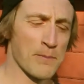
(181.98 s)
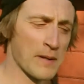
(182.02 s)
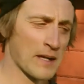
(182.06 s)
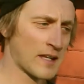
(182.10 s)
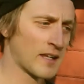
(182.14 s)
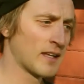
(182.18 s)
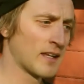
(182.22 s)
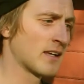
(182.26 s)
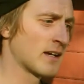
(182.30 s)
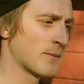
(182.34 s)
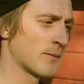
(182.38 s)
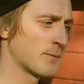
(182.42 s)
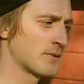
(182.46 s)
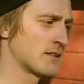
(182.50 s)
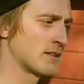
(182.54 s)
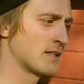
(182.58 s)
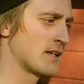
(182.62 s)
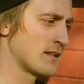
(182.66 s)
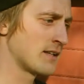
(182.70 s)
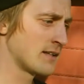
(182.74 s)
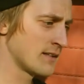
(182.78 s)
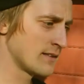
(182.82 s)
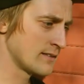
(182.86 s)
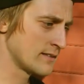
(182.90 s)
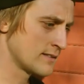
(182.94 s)
picking up
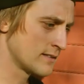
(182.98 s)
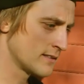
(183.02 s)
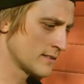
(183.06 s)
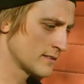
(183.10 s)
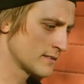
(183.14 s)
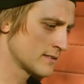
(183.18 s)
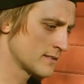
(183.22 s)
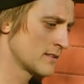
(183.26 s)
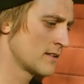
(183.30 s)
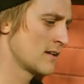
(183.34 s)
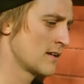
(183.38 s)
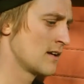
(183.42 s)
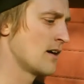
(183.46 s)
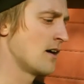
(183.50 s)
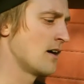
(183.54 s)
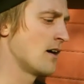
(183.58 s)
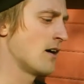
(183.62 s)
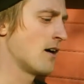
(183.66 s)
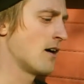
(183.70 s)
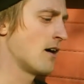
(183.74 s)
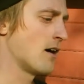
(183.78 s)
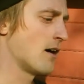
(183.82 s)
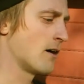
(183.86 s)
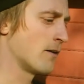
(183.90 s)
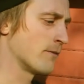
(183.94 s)
tendencies
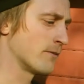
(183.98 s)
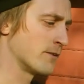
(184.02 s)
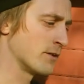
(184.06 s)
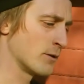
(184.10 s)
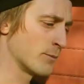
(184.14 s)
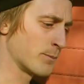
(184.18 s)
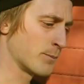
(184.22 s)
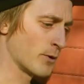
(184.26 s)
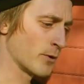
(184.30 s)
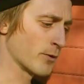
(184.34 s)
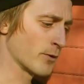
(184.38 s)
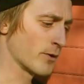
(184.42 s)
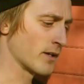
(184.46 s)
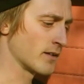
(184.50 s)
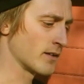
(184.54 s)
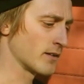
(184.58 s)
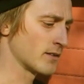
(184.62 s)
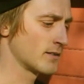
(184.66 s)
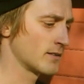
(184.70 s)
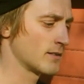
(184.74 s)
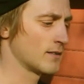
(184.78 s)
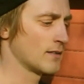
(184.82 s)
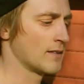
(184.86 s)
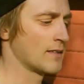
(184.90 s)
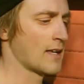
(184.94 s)
of the
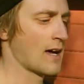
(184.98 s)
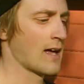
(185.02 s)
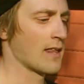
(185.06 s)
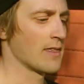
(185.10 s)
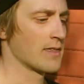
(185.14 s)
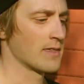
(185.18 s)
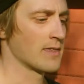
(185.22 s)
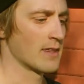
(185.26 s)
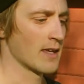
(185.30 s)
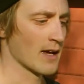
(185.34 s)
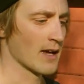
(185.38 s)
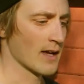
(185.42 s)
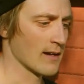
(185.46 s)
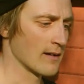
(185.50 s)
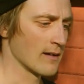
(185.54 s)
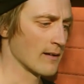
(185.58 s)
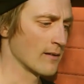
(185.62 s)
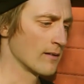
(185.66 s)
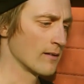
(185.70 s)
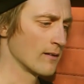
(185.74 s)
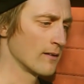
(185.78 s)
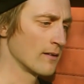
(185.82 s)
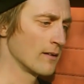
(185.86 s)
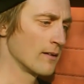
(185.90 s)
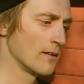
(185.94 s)
opponents that then
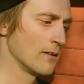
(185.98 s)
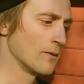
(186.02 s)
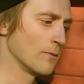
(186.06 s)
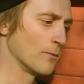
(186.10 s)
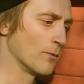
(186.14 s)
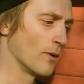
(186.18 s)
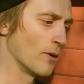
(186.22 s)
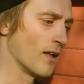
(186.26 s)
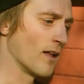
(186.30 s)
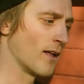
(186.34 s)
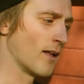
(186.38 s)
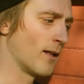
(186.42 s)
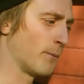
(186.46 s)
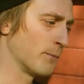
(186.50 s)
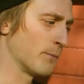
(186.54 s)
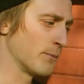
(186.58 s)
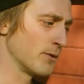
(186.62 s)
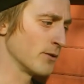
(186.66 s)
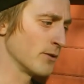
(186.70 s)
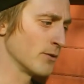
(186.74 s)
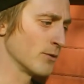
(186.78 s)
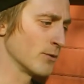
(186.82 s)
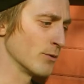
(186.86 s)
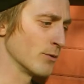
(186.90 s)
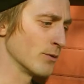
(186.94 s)
will help
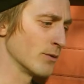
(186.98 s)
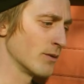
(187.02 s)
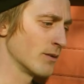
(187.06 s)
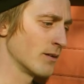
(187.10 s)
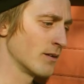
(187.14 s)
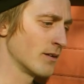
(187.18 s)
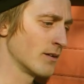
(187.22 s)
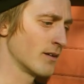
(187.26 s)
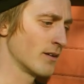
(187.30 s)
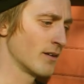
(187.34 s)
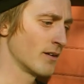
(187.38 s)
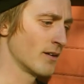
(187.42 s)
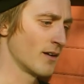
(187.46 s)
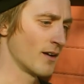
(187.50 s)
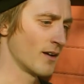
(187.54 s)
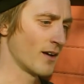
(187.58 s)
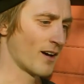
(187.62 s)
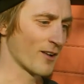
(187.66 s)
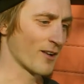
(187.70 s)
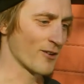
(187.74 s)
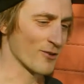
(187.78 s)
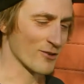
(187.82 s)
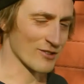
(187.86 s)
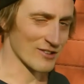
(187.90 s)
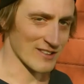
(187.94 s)
you
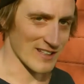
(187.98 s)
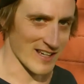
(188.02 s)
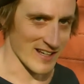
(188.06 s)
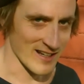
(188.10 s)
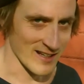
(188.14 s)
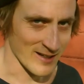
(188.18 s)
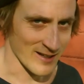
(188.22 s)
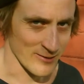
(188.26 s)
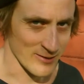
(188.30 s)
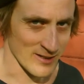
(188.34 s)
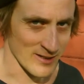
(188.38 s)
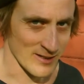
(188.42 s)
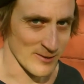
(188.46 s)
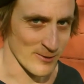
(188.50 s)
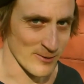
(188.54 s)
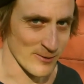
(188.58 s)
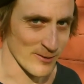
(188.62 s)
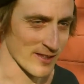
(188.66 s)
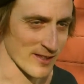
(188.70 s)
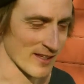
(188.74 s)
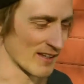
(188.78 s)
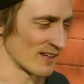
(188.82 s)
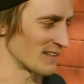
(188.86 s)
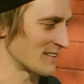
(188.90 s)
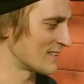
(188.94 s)
understand how they do
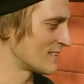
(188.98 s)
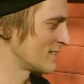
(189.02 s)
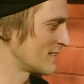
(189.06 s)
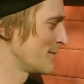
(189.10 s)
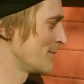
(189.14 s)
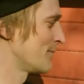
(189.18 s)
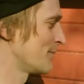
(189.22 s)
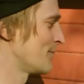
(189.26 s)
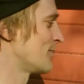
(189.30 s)
things,